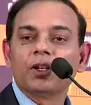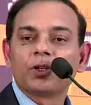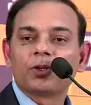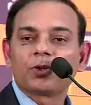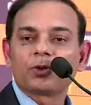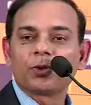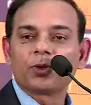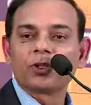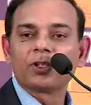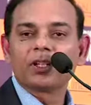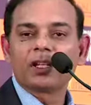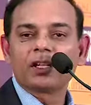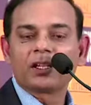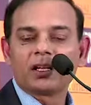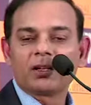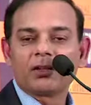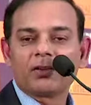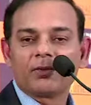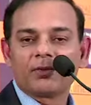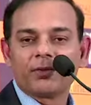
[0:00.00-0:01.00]
showing that
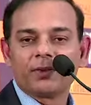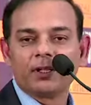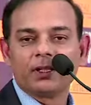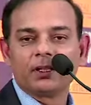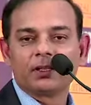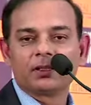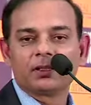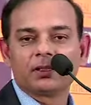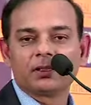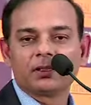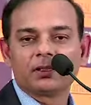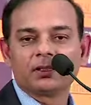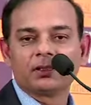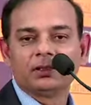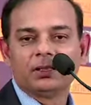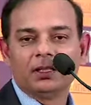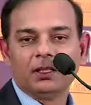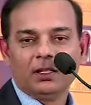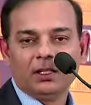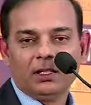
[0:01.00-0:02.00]
kind of faith
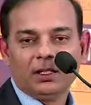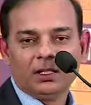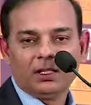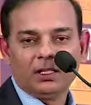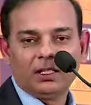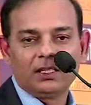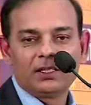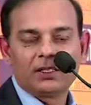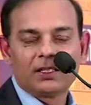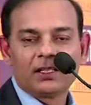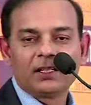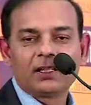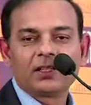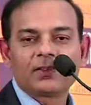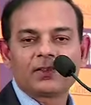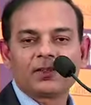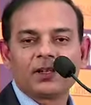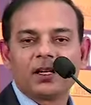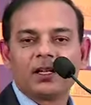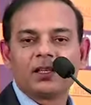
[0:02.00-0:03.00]
in
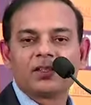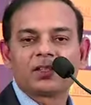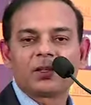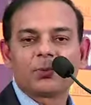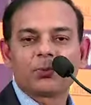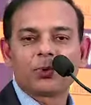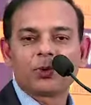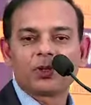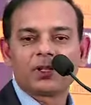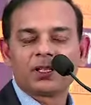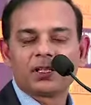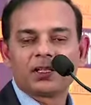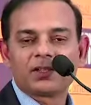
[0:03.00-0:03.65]
us and supporting